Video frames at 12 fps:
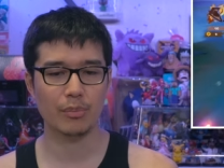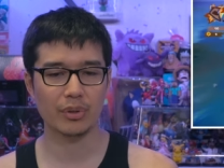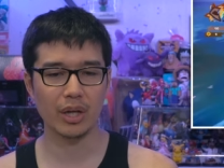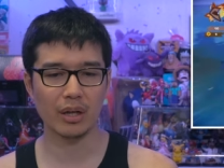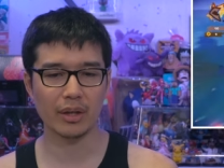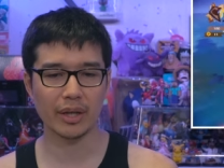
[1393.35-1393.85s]
but
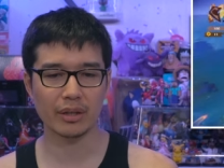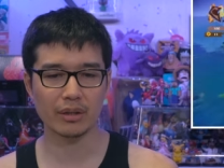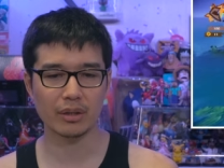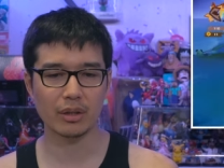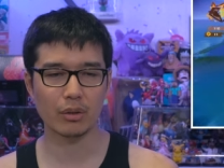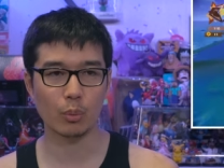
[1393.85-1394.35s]
not like
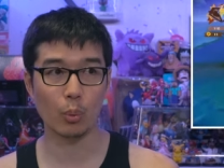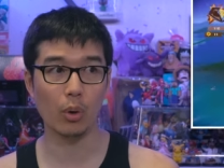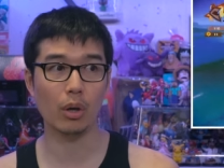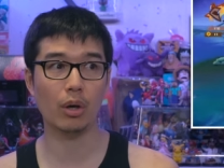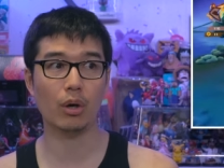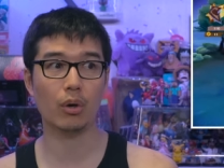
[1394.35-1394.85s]

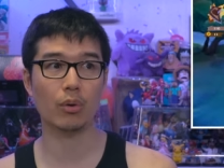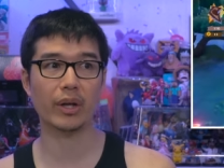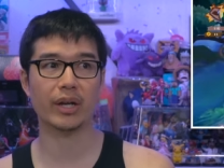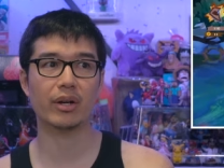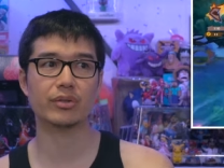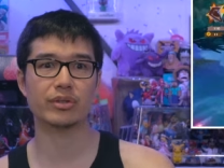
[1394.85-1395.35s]
whoa,
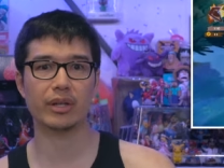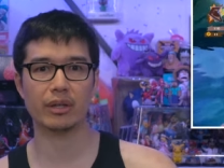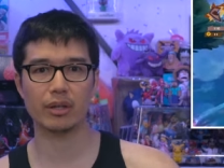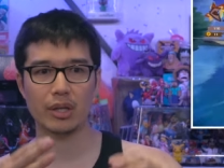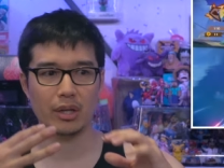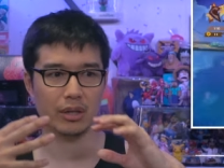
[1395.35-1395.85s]
like I was
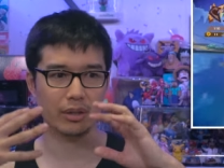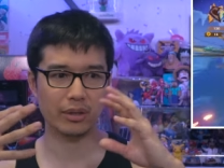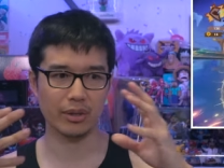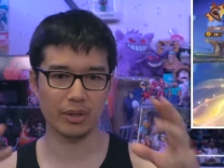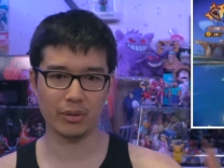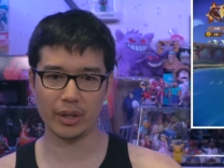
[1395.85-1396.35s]
like you
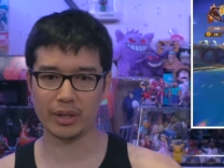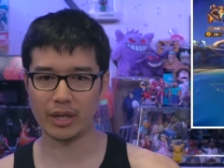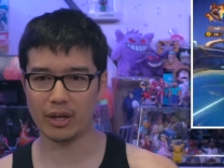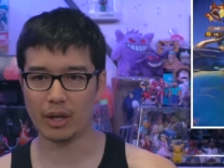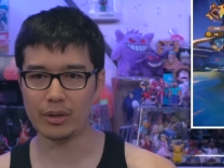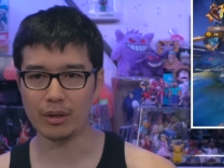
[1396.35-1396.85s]
know like
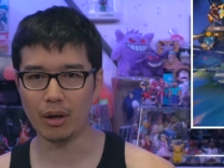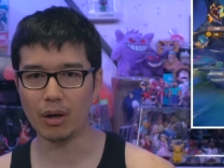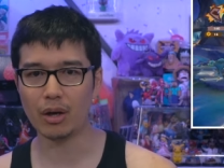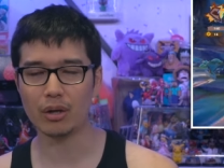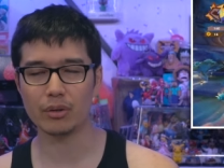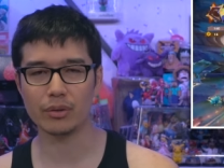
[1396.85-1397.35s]
uh, in
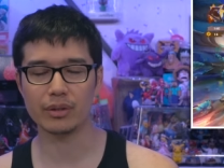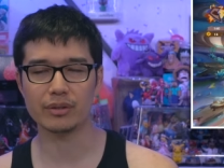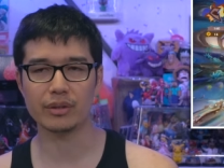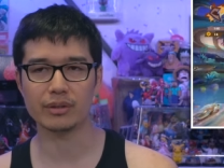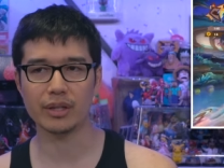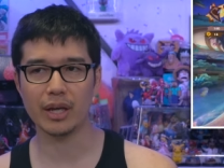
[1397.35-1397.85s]
awe or
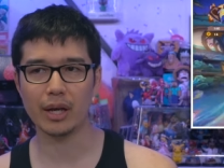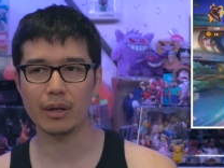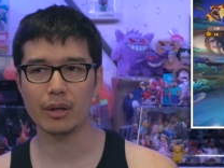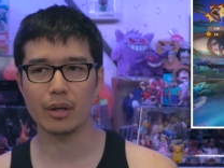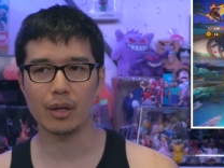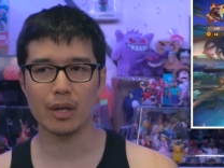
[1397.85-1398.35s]
anything like that.
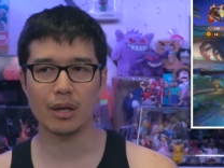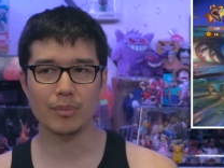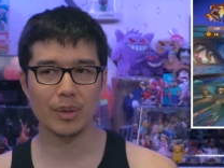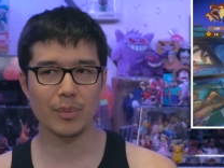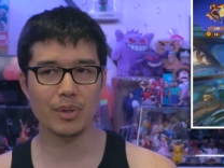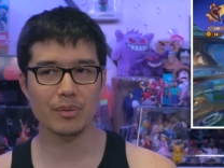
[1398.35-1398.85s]
And
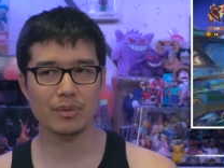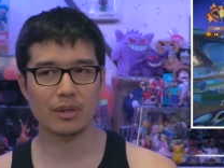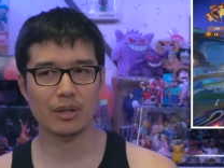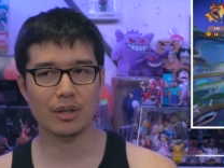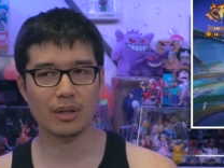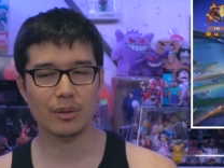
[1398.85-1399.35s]
maybe
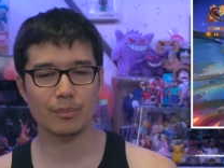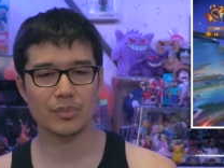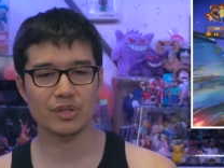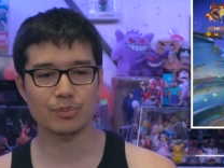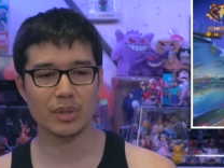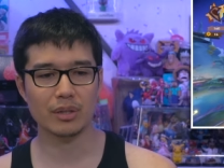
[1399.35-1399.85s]
um,
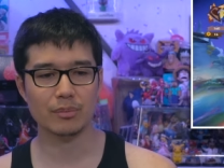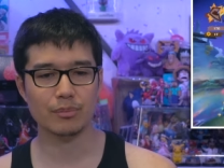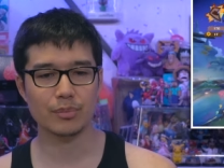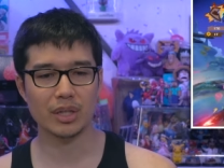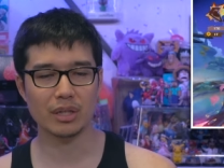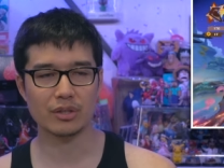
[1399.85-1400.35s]
just me
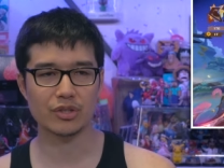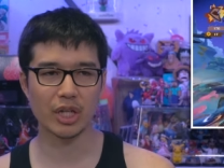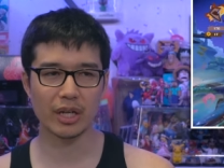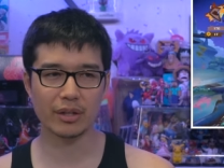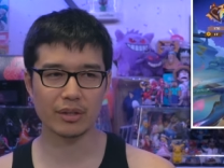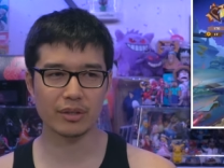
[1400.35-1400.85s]
being
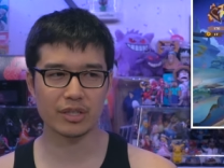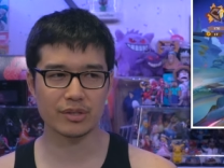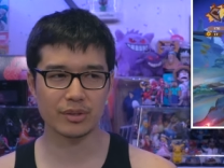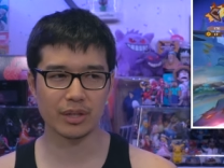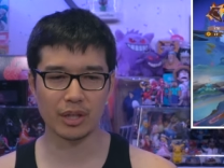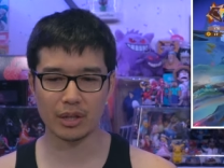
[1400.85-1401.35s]
jaded is
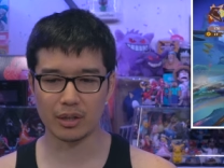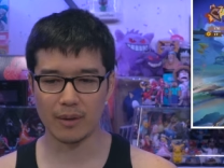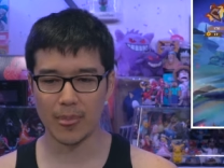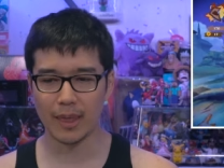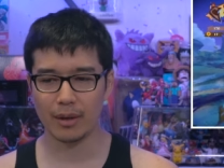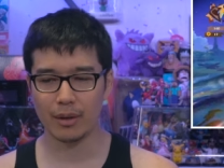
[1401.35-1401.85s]
uh,
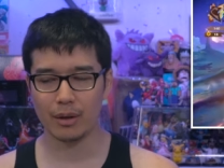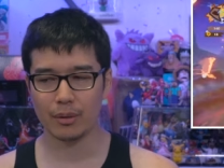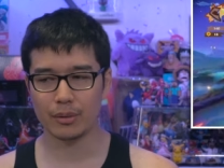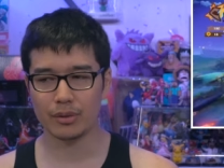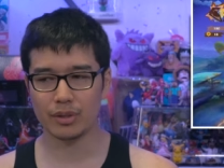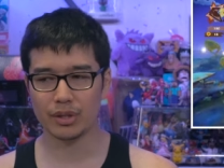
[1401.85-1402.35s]

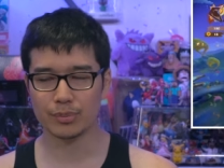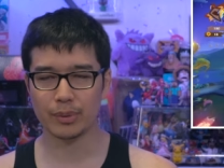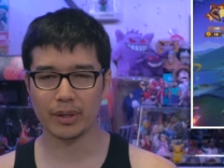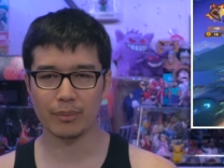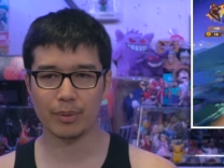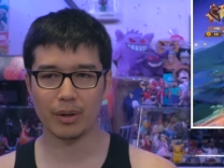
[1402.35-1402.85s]
does
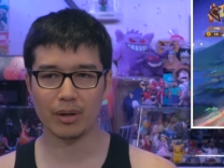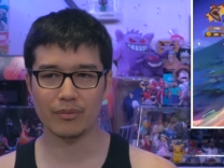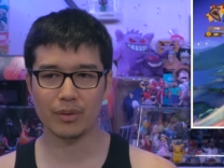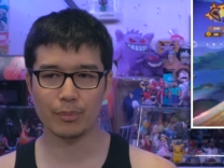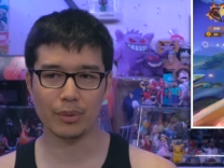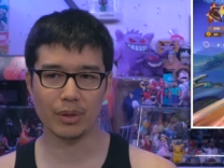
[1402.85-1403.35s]
play a part
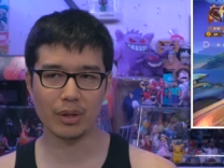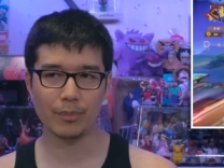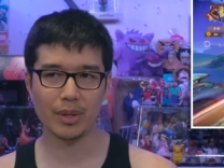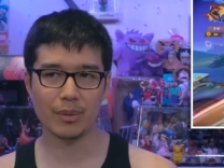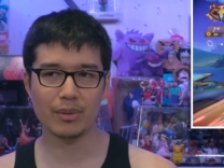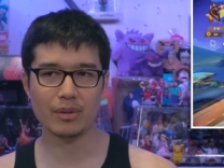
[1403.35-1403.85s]
of it, but
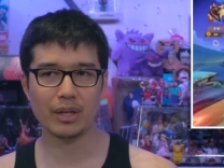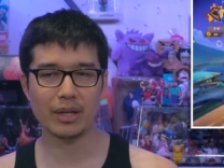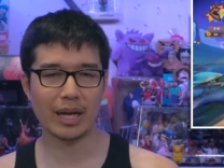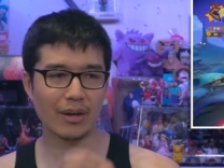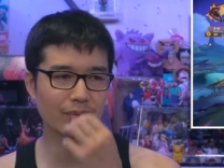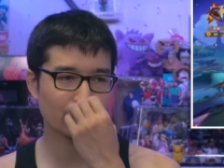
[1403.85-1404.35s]
maybe like
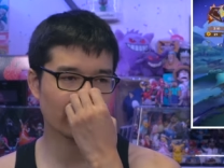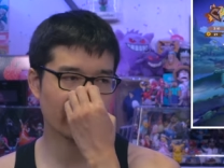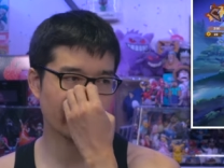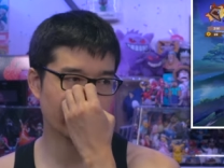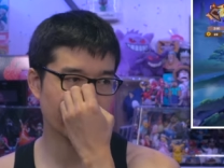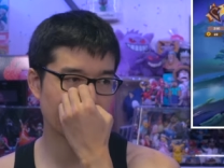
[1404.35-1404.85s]
after
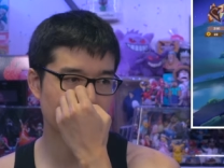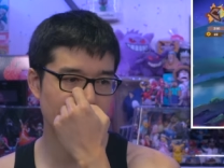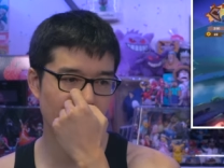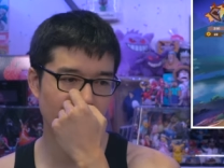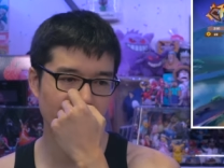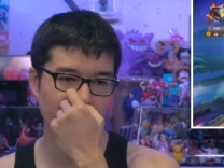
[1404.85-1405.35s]
playing Genshin
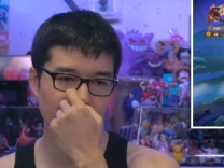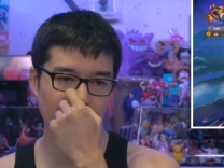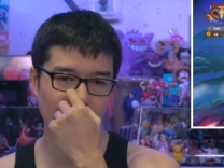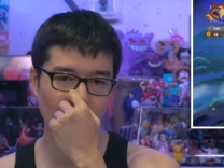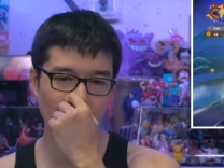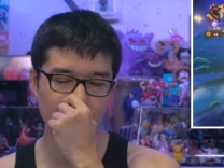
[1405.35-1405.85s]
for like
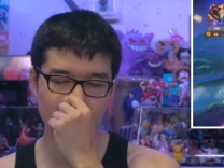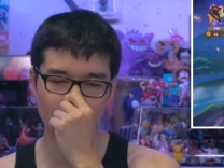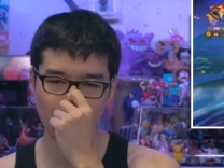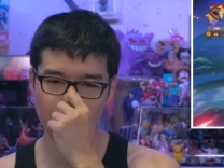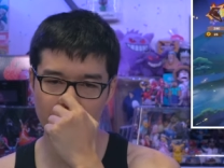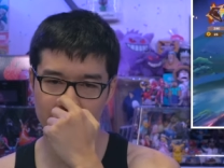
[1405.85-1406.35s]
almost
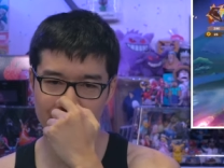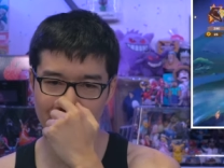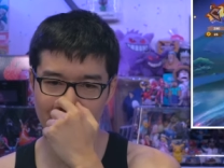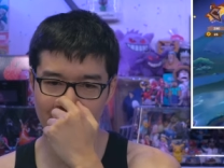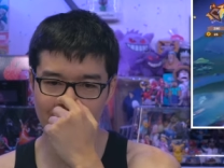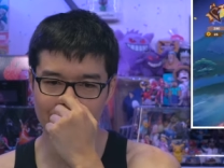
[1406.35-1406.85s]
four years
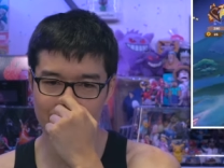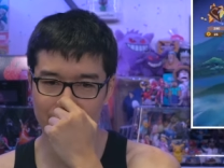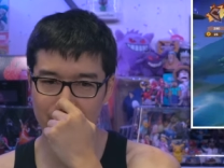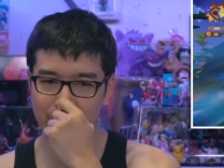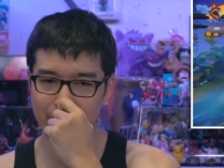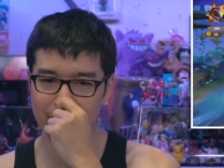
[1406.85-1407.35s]
now is
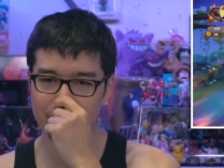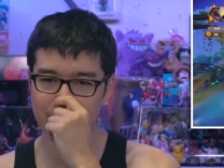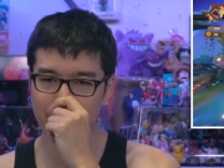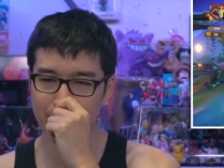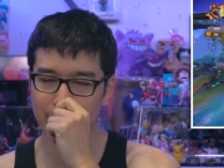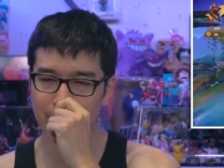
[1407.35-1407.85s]
doing that to
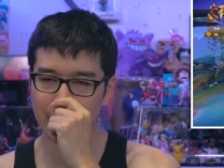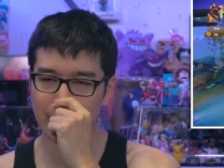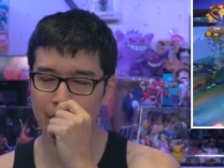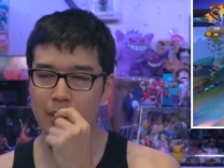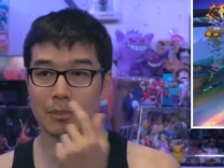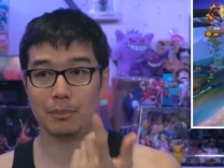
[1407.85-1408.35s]
me.
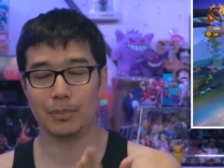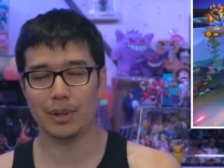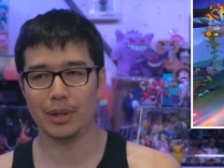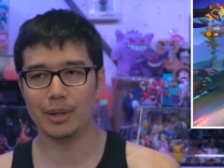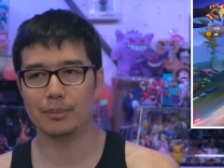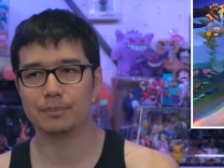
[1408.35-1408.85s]

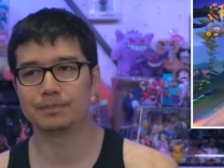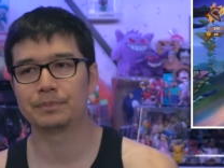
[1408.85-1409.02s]
But